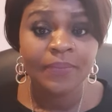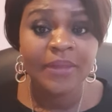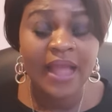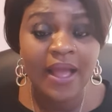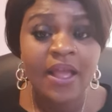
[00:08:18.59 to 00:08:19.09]

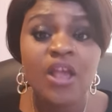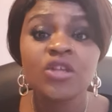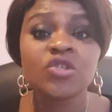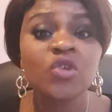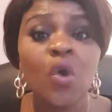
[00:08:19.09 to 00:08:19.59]
Yeah?
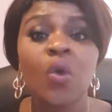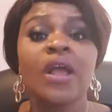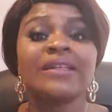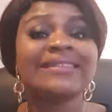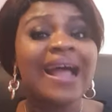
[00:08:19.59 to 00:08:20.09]
So,
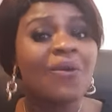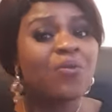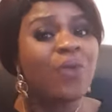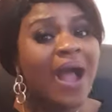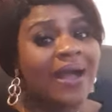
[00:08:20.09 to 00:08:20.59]
that
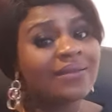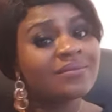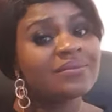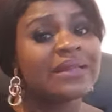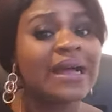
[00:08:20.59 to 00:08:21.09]
one,
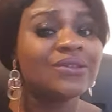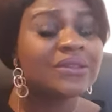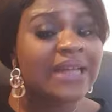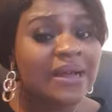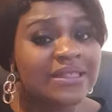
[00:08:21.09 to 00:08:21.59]
now
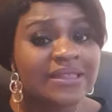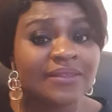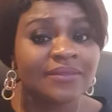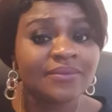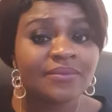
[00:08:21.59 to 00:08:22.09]
another thing.